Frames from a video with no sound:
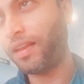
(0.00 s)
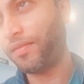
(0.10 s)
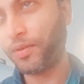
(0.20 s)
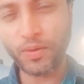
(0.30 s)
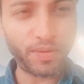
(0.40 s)

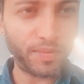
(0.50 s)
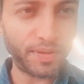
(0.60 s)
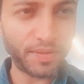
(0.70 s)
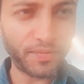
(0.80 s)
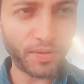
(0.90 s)
and if you want to
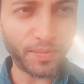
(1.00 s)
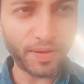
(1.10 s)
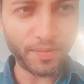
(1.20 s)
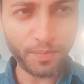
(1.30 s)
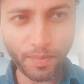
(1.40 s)
work
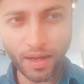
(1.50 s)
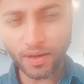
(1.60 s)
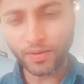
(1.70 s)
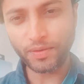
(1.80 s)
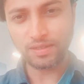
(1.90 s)
from
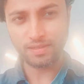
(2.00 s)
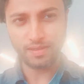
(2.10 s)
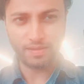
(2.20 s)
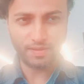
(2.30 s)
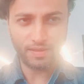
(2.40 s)
park or
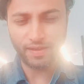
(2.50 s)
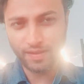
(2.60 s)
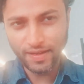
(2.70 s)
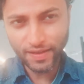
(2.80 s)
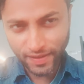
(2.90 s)
anything
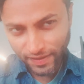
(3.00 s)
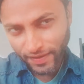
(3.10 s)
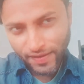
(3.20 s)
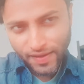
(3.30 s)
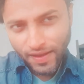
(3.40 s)
like that,
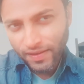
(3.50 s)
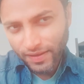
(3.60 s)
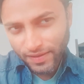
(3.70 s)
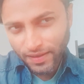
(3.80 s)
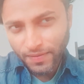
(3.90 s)
then
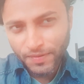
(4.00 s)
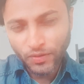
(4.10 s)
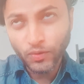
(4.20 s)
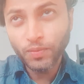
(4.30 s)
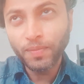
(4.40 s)
this setup
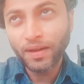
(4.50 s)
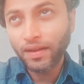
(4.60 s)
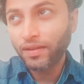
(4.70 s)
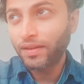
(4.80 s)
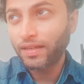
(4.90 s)
is good,
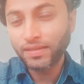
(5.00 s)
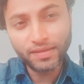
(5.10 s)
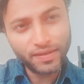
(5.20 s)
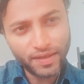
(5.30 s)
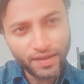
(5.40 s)
but you
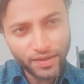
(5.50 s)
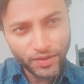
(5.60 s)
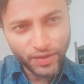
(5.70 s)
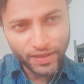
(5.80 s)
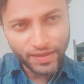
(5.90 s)
extra
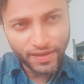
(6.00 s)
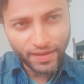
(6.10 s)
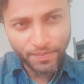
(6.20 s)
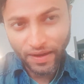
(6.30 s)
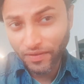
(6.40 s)
you need
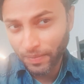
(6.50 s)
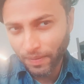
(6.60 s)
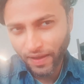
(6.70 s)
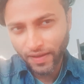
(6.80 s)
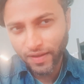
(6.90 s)
that battery
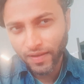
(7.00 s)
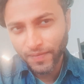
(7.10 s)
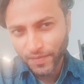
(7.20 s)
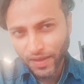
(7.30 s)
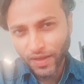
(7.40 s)
pack,
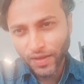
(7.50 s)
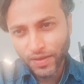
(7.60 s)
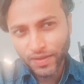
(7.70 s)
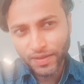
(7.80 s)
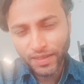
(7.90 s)
you
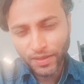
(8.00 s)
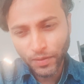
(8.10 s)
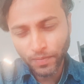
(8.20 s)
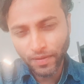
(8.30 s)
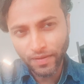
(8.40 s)
know,
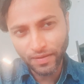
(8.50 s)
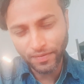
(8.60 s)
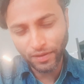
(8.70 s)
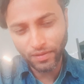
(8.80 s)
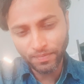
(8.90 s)
to power
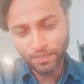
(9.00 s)
up